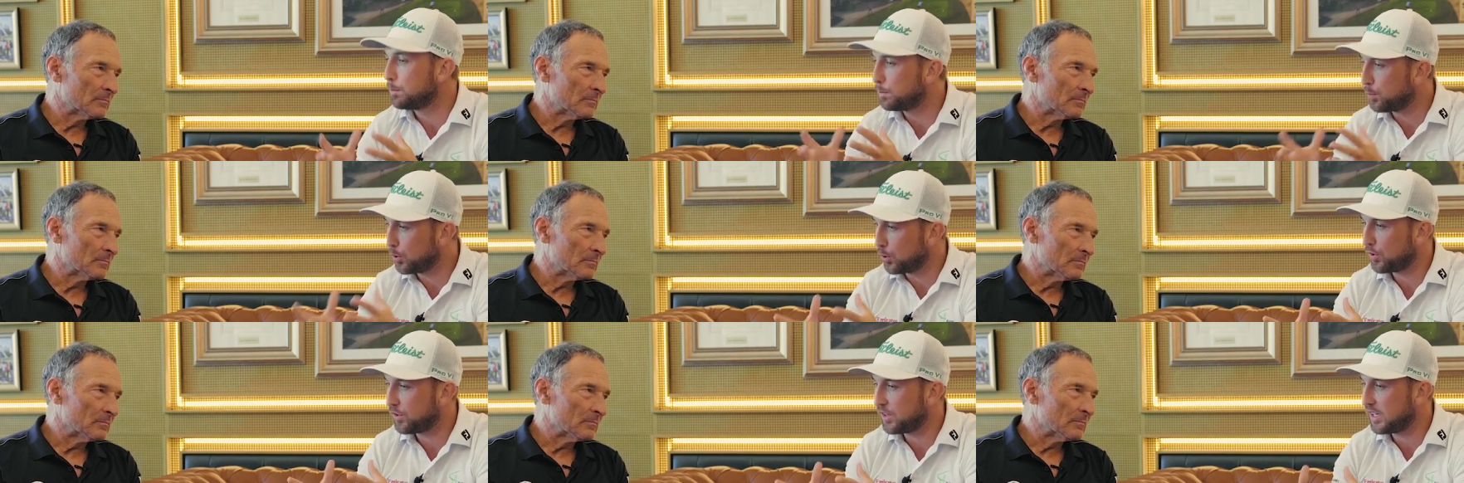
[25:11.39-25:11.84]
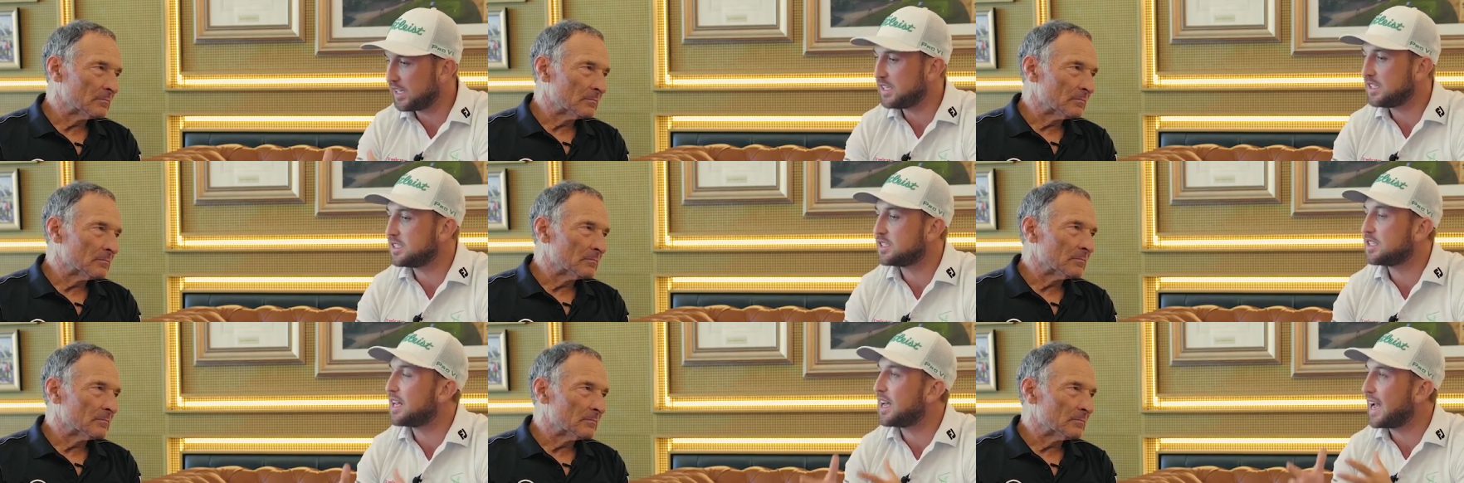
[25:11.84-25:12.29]
Speaker 1: put
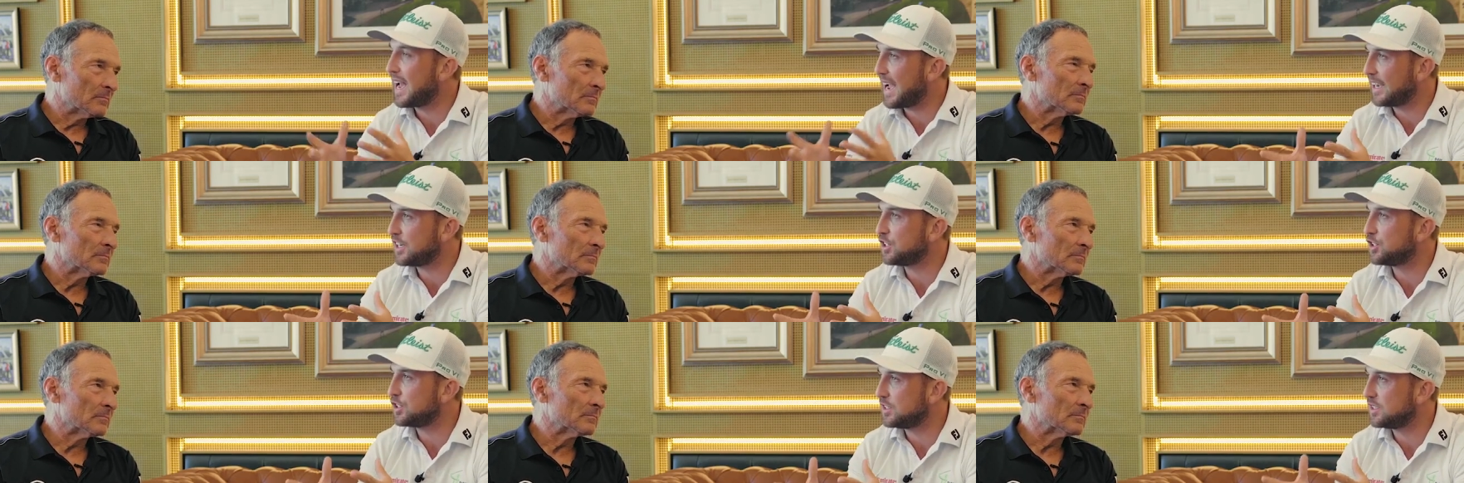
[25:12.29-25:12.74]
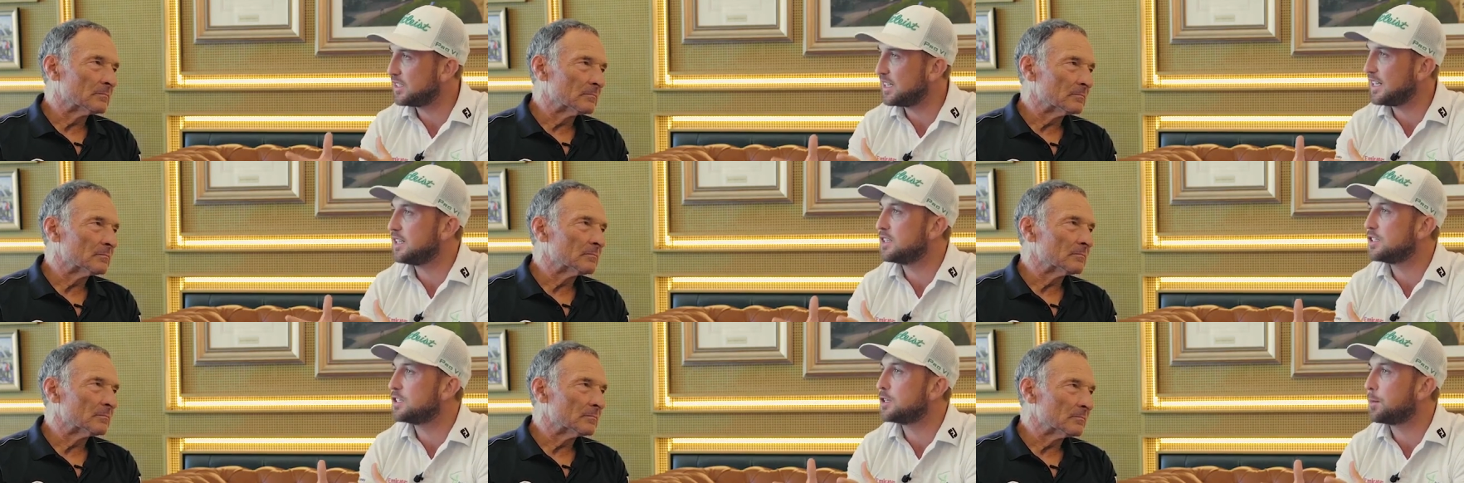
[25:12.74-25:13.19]
these actions
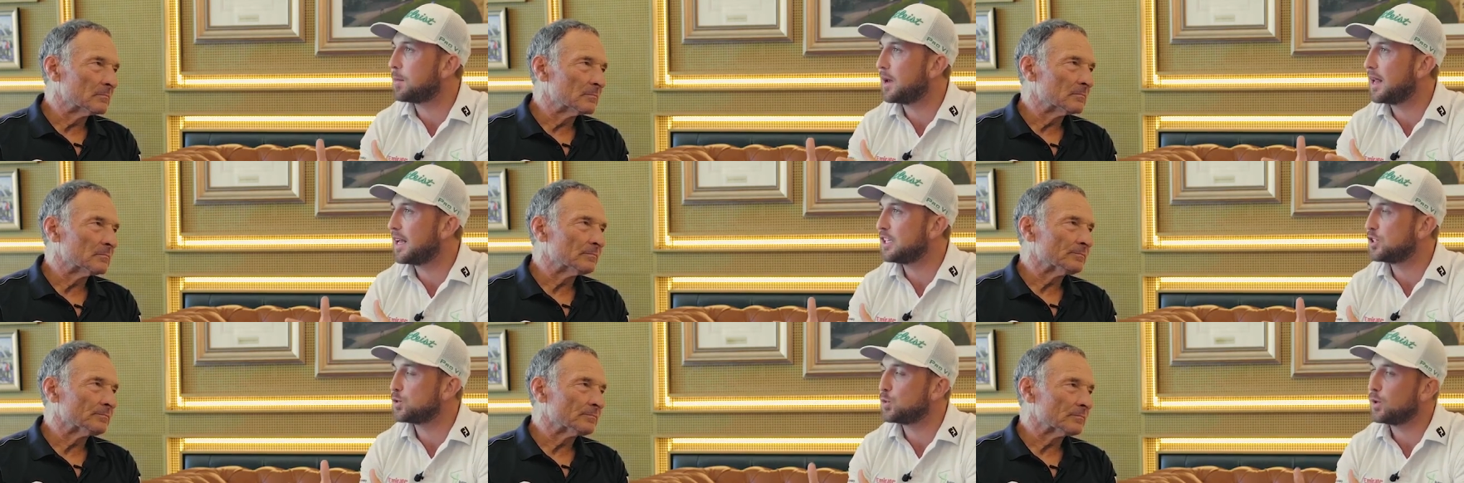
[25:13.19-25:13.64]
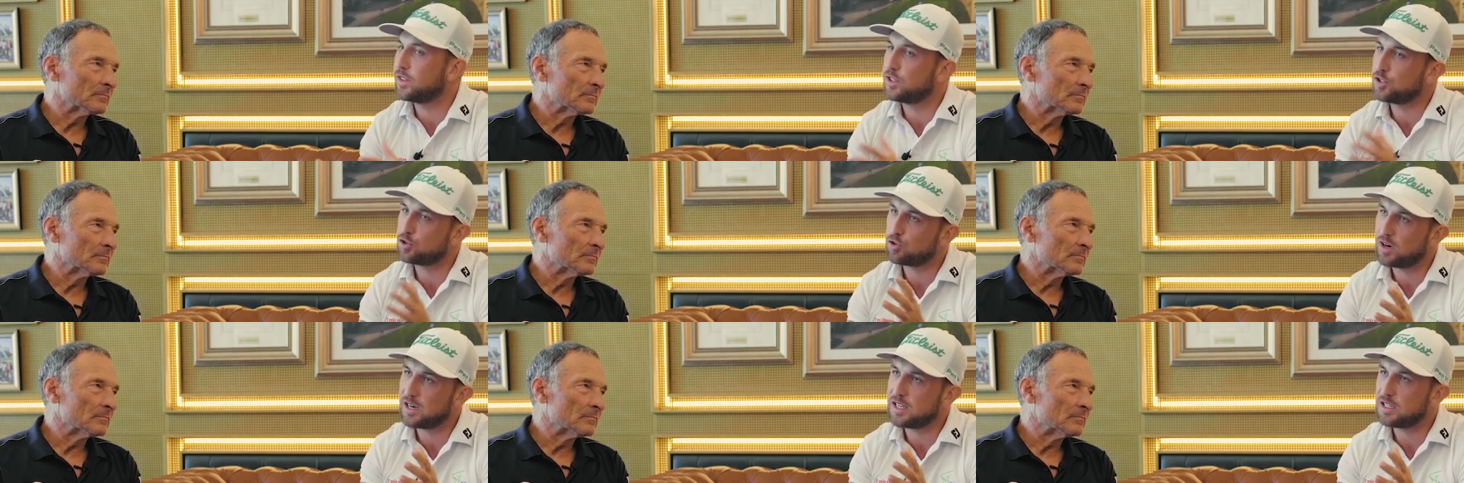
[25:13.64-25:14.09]
into place when
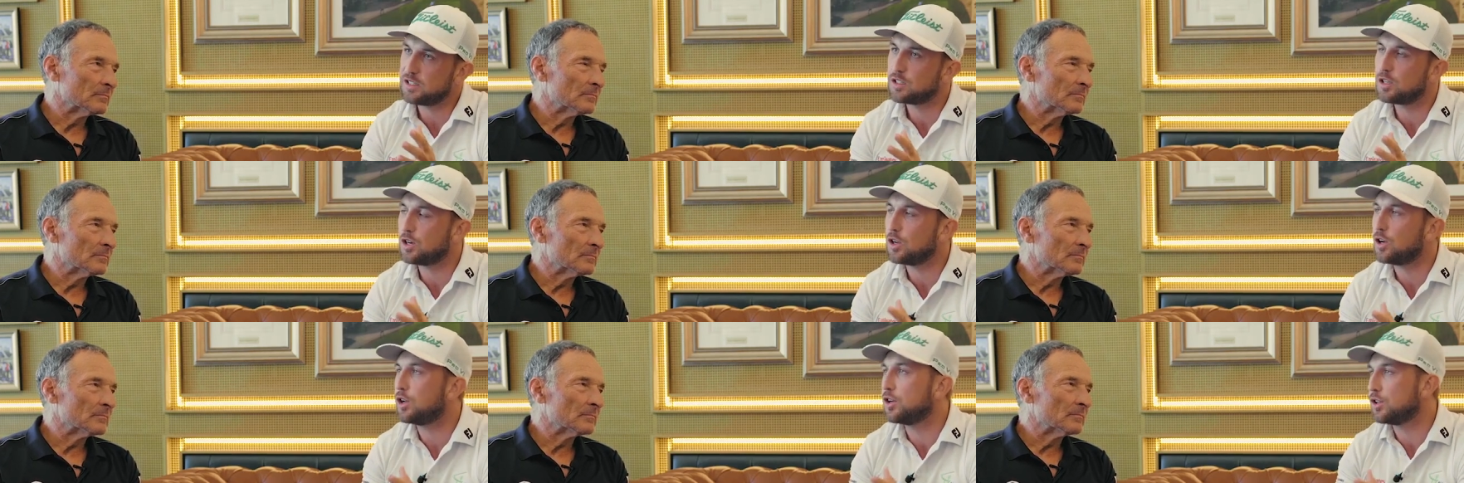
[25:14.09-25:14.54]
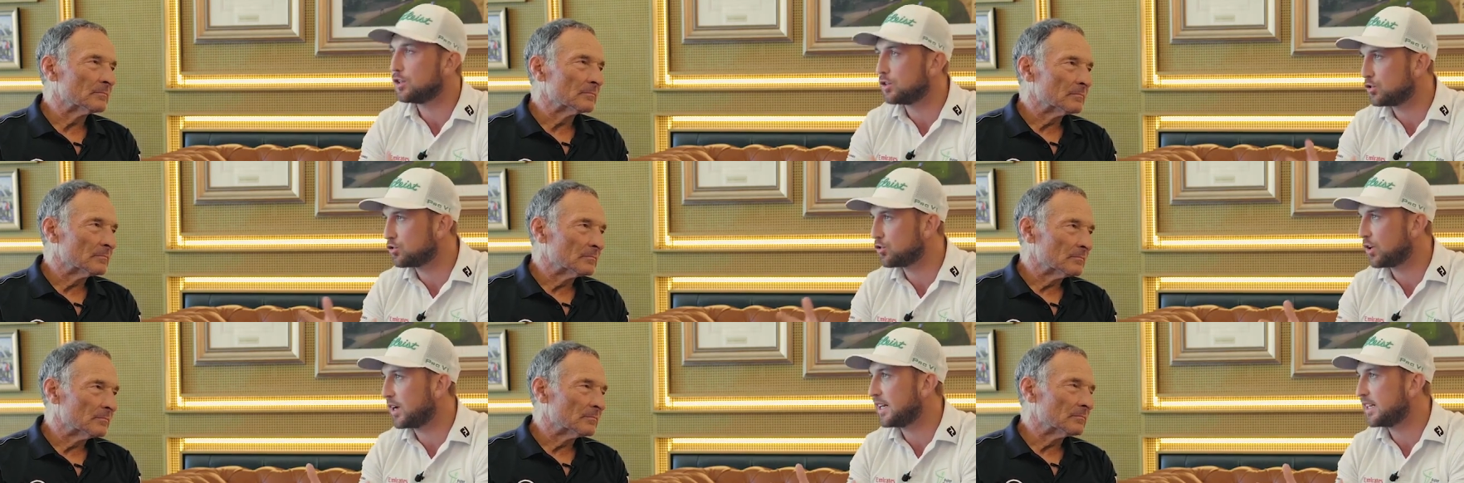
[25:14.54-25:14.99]
they're training to learn
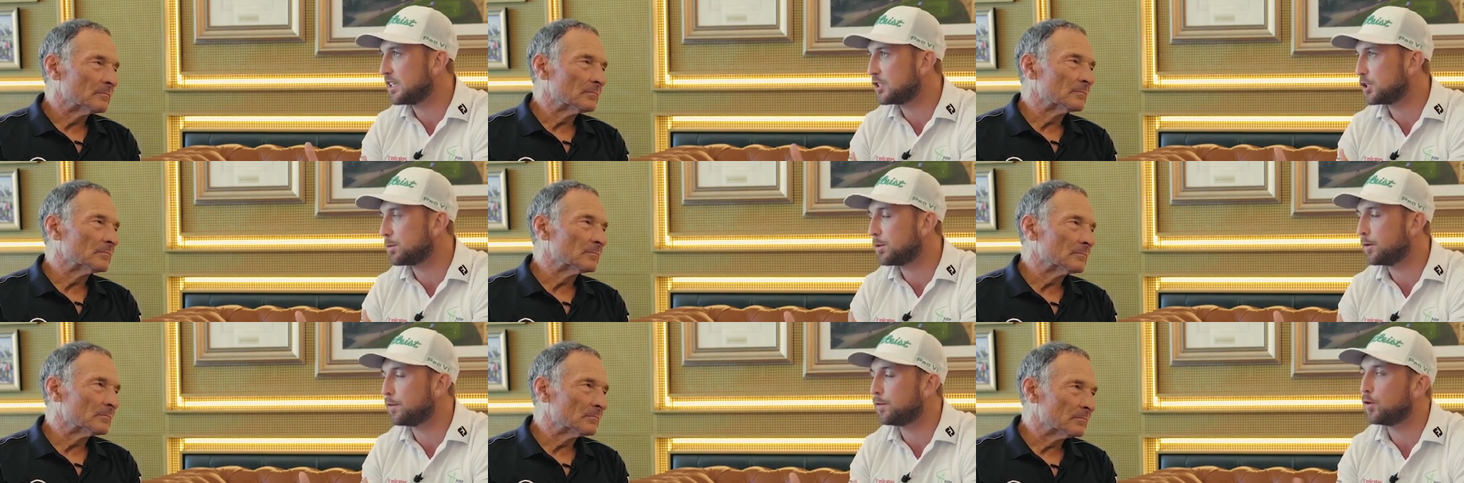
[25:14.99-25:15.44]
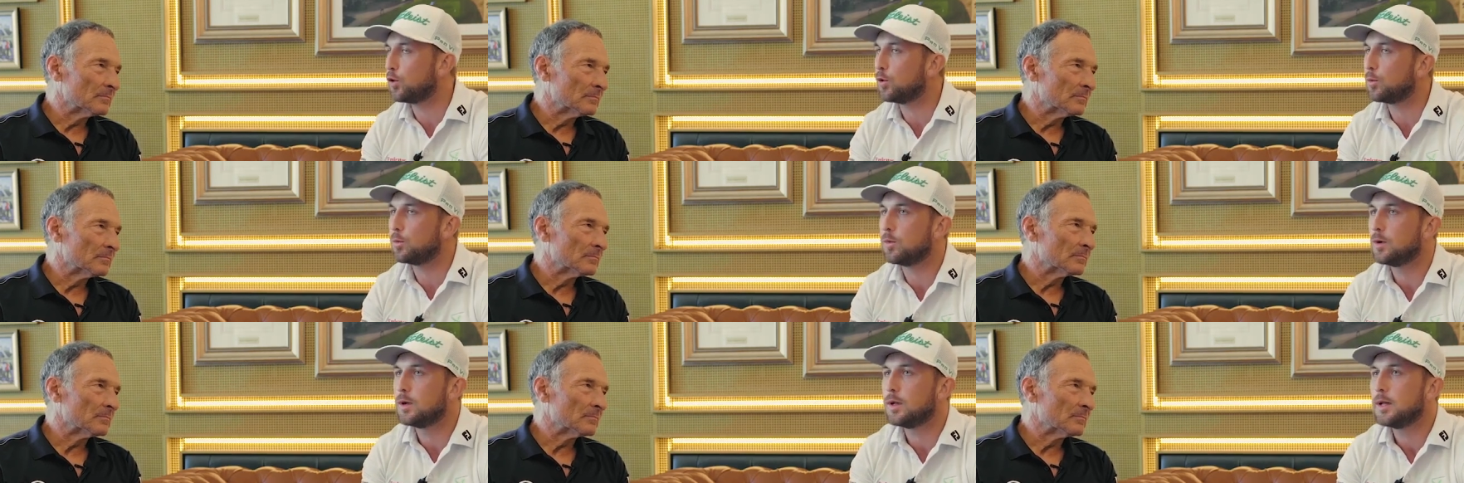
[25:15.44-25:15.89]
and training to
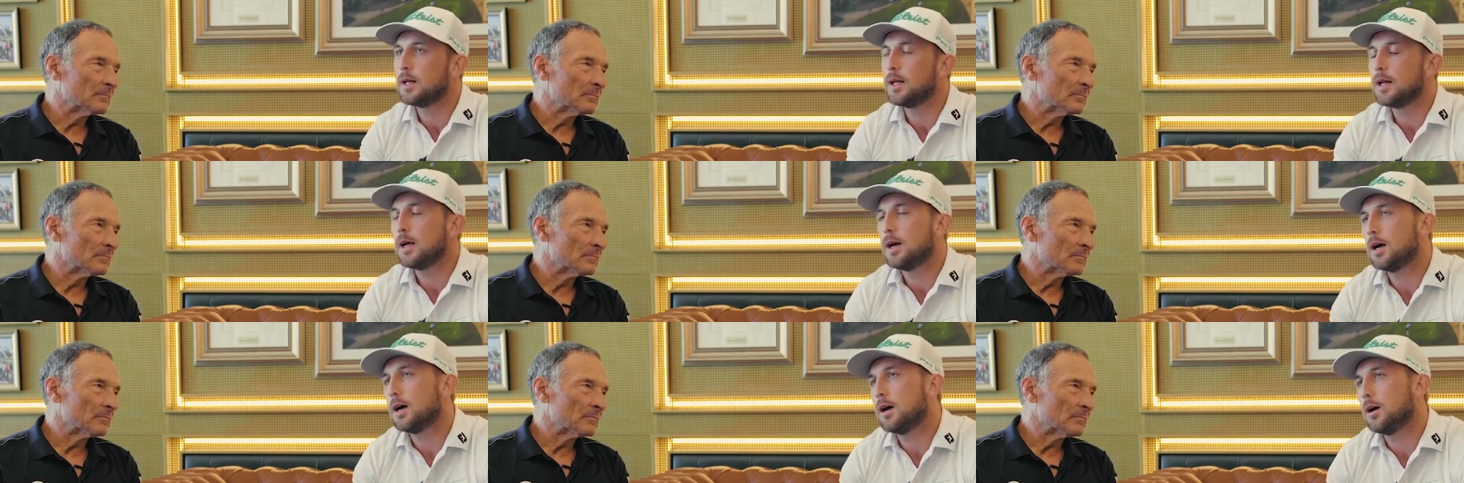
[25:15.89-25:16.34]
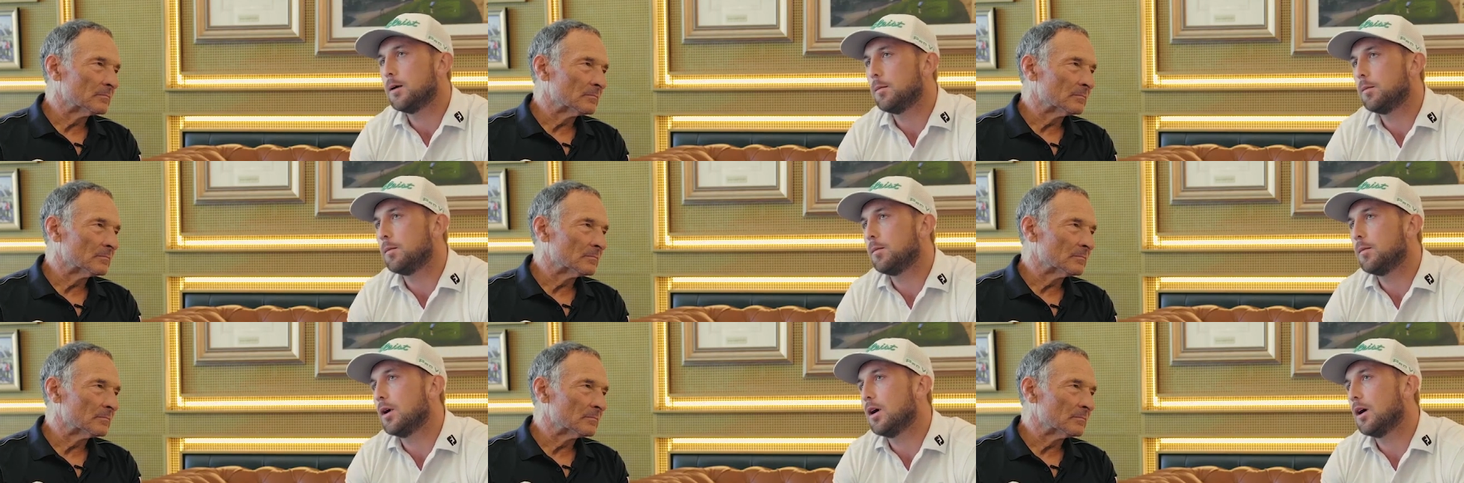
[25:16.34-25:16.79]
perform.
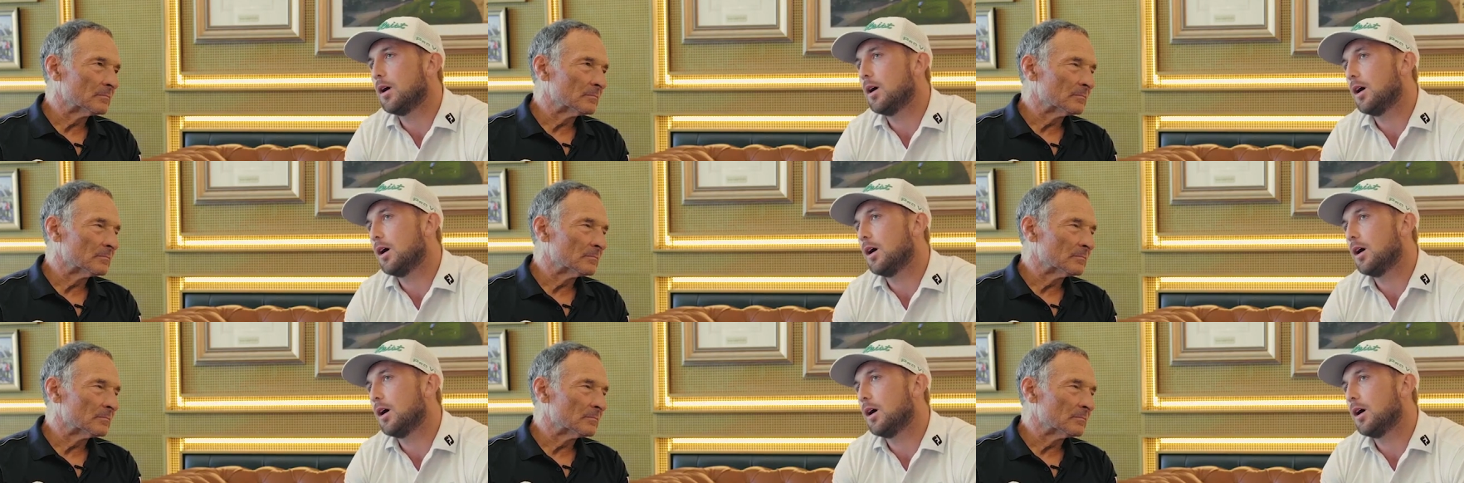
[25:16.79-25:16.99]
Um,